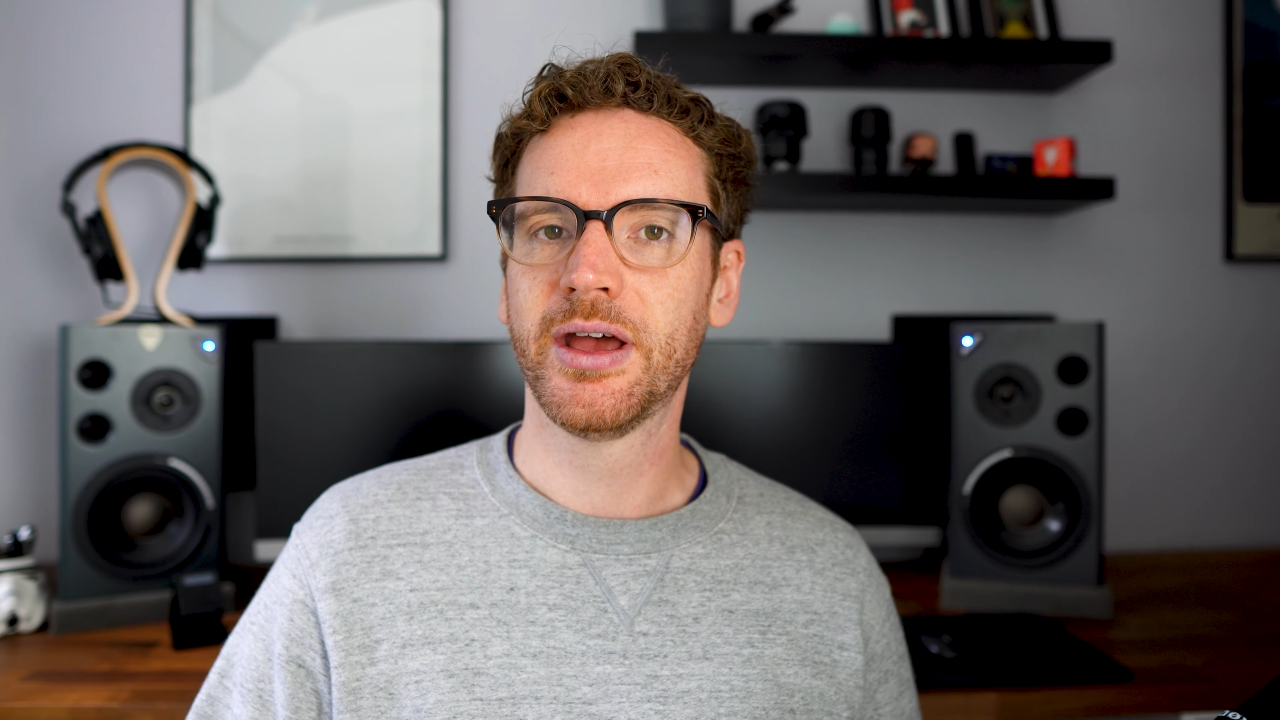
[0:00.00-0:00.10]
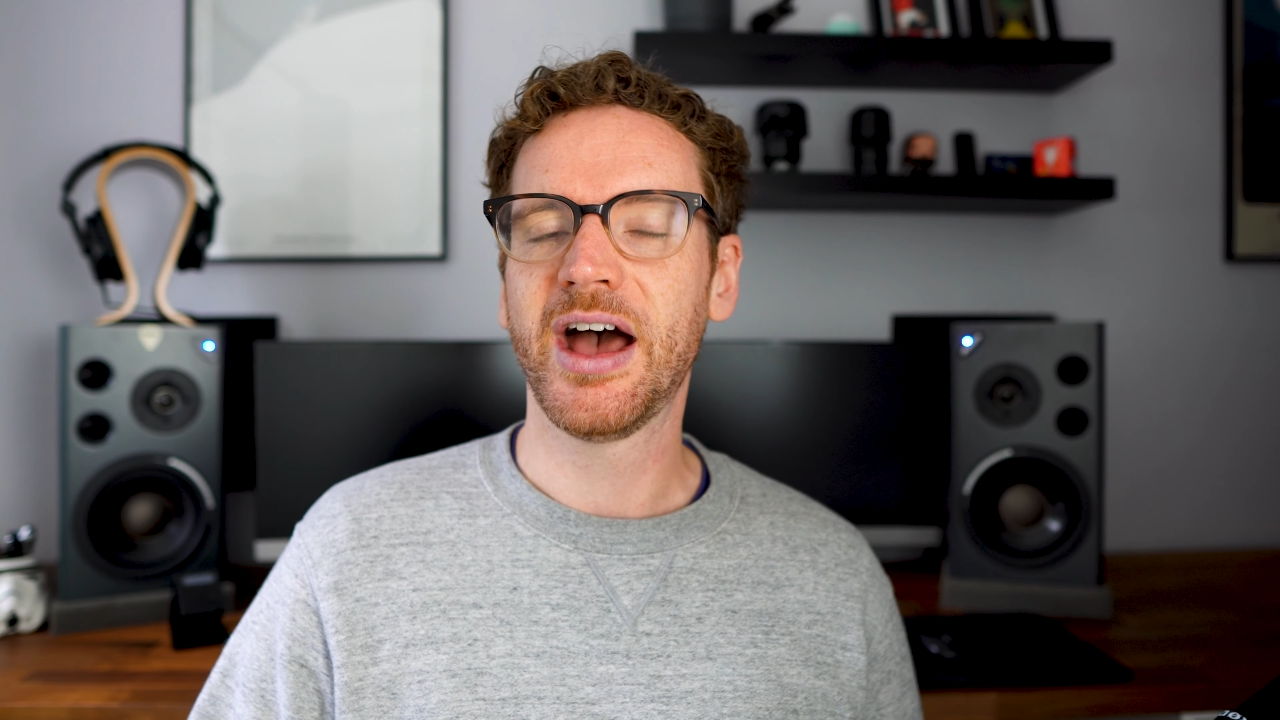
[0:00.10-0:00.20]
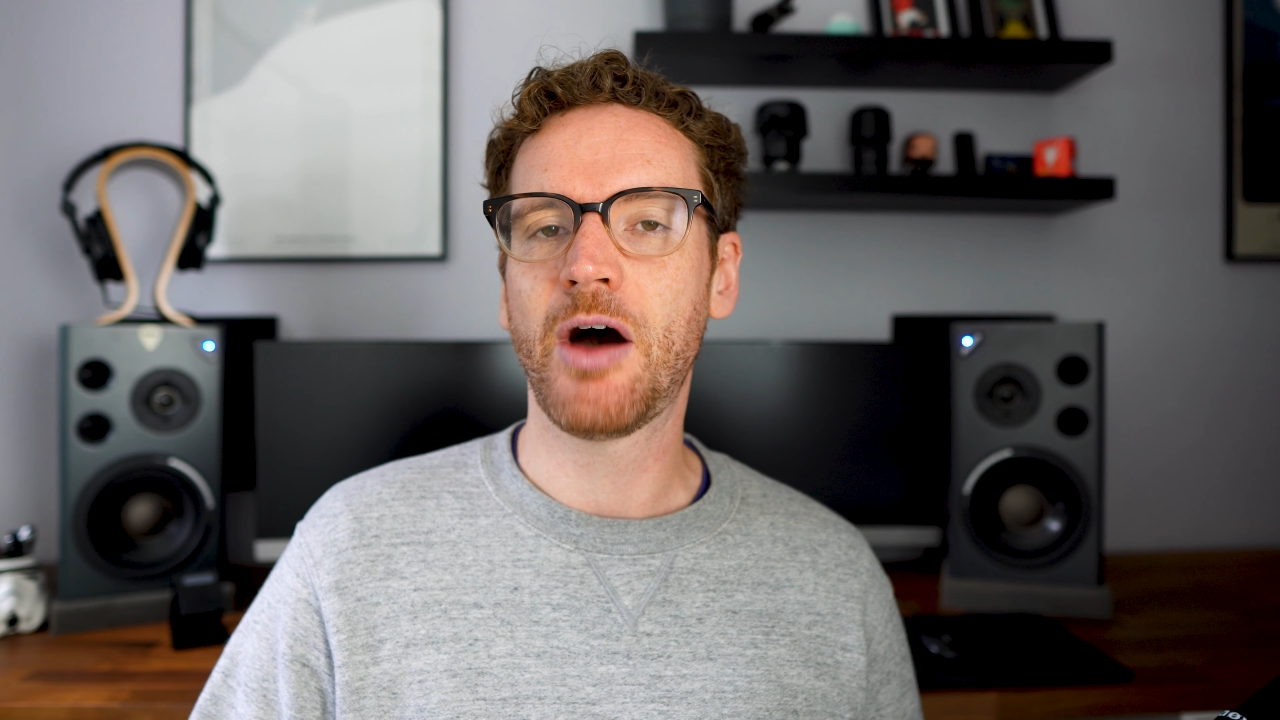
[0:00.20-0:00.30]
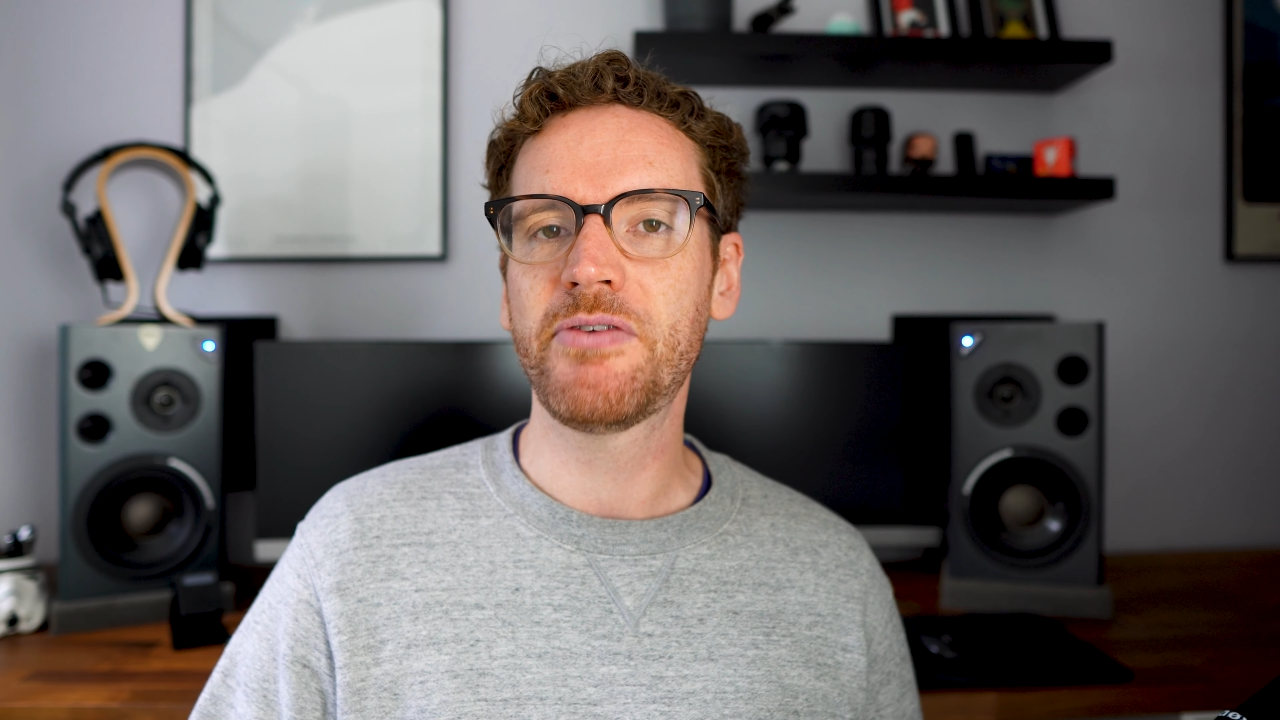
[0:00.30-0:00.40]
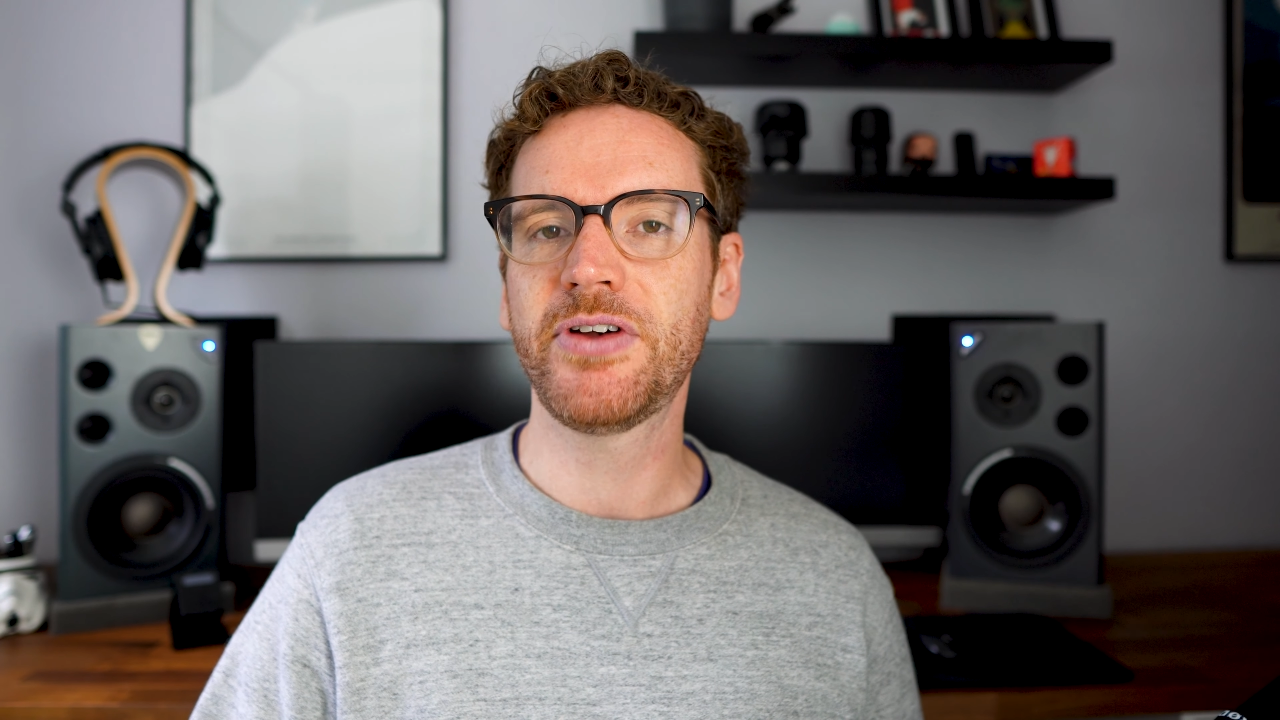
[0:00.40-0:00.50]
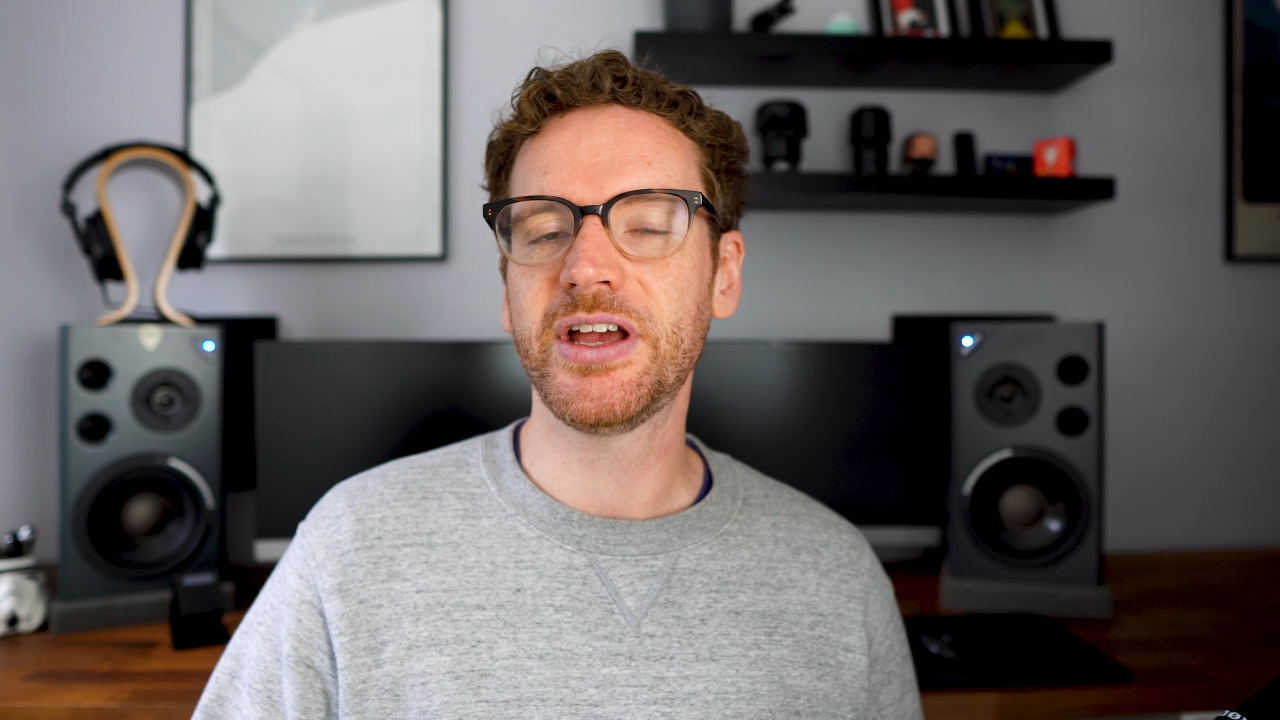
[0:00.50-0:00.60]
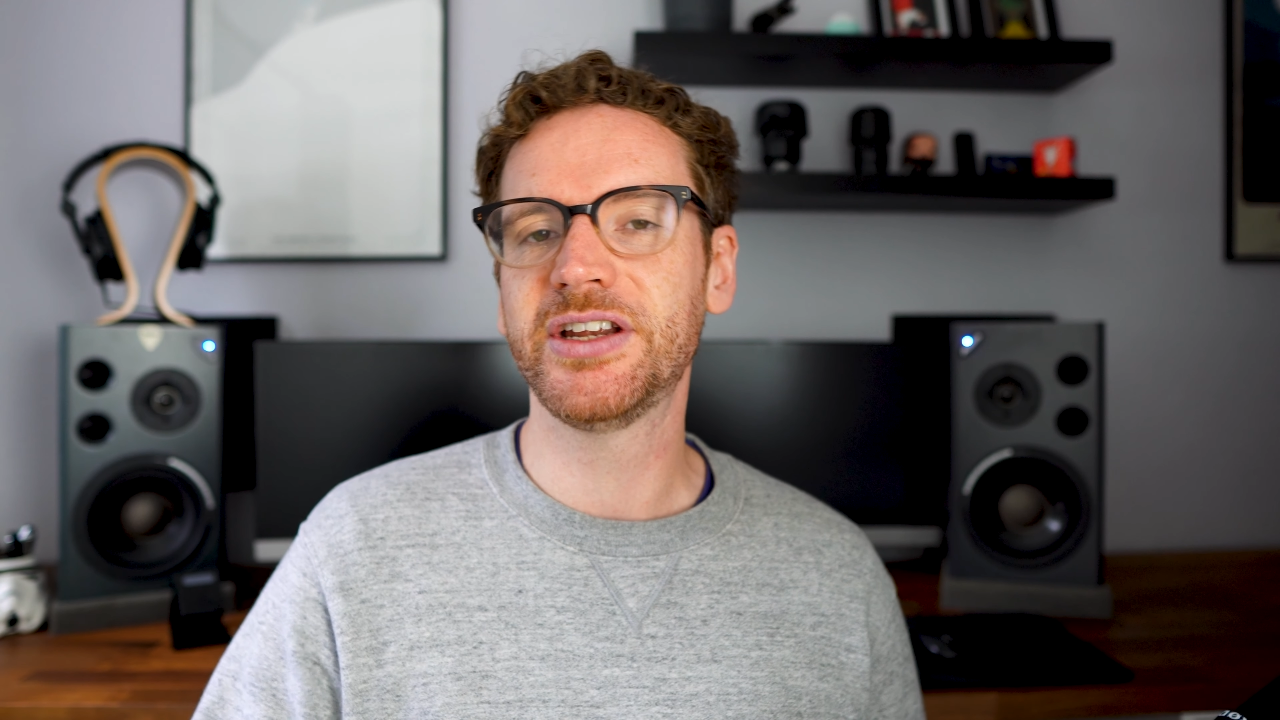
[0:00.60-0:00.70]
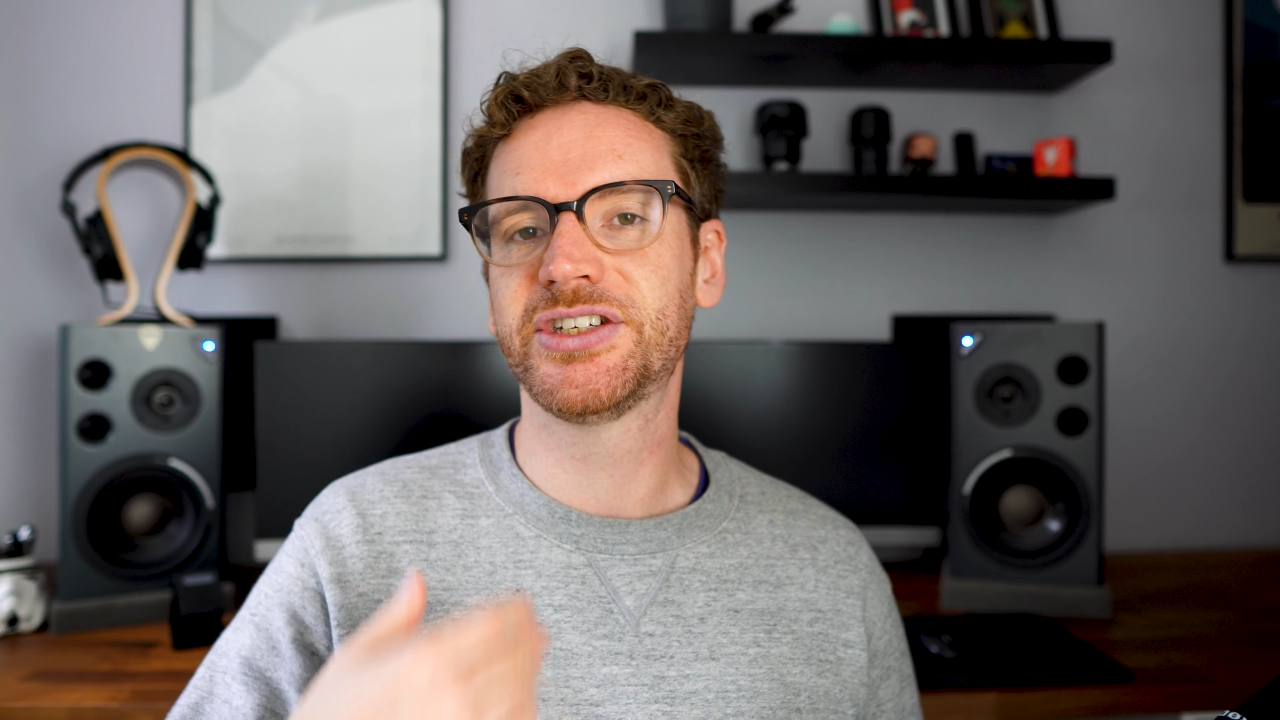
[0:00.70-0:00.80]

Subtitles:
However, in a